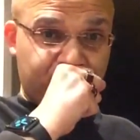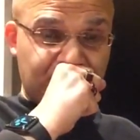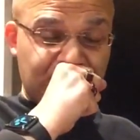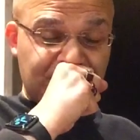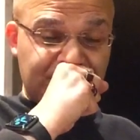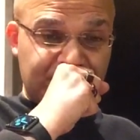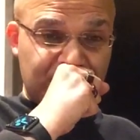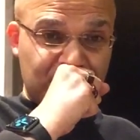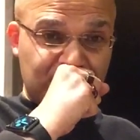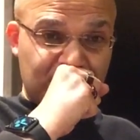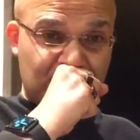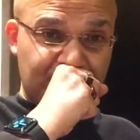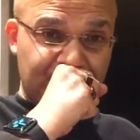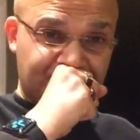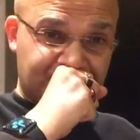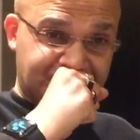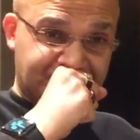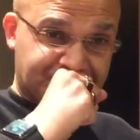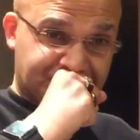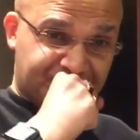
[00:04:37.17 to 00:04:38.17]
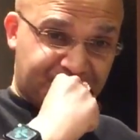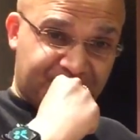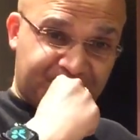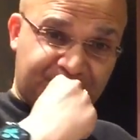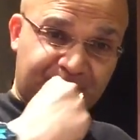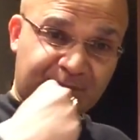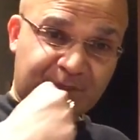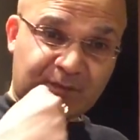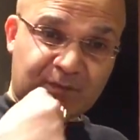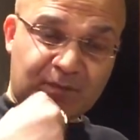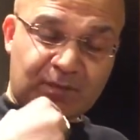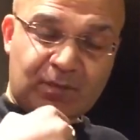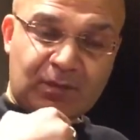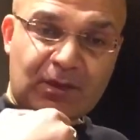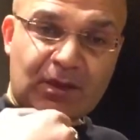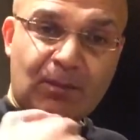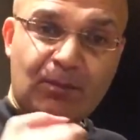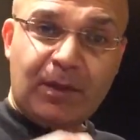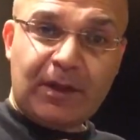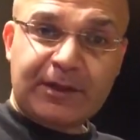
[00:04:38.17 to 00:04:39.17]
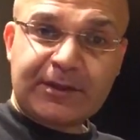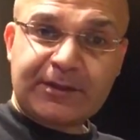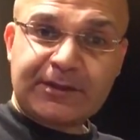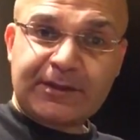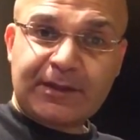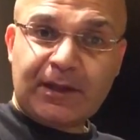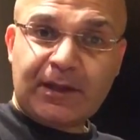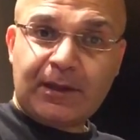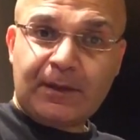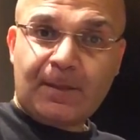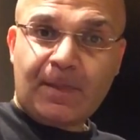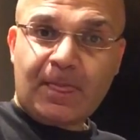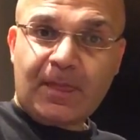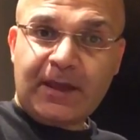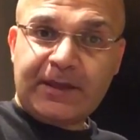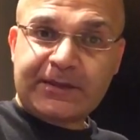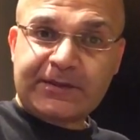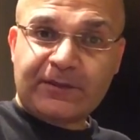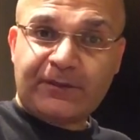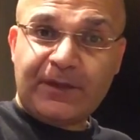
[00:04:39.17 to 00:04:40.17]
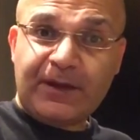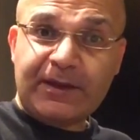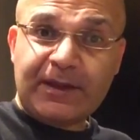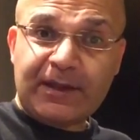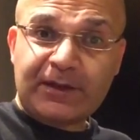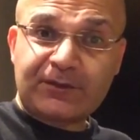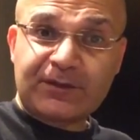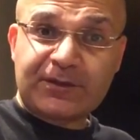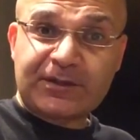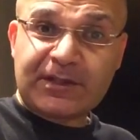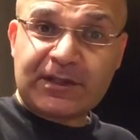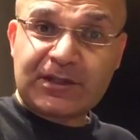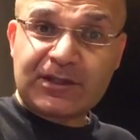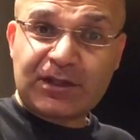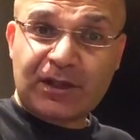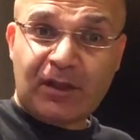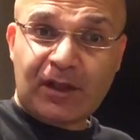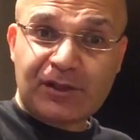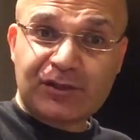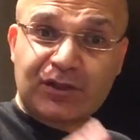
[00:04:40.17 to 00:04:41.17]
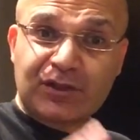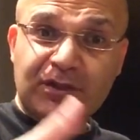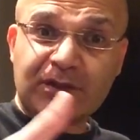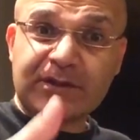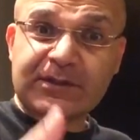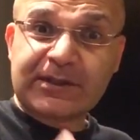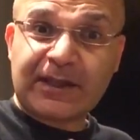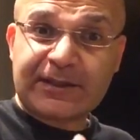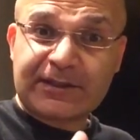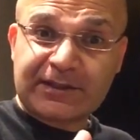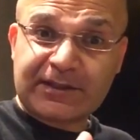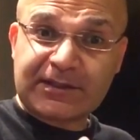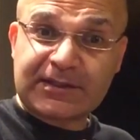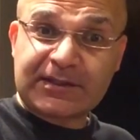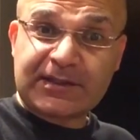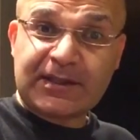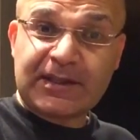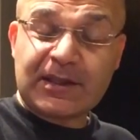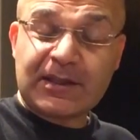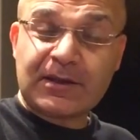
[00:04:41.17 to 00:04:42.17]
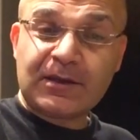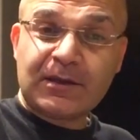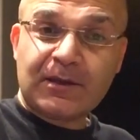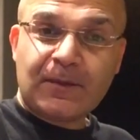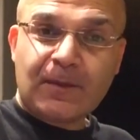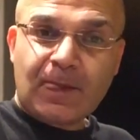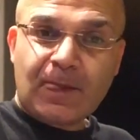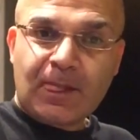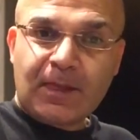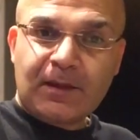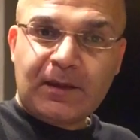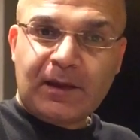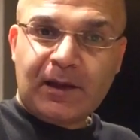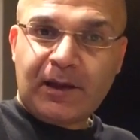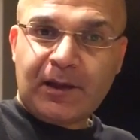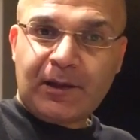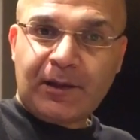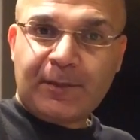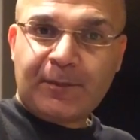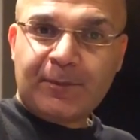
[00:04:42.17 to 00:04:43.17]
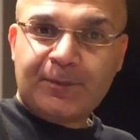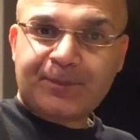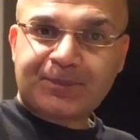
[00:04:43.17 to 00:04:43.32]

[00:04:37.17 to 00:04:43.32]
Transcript: Excuse me. But it's a very interesting geological site to see. So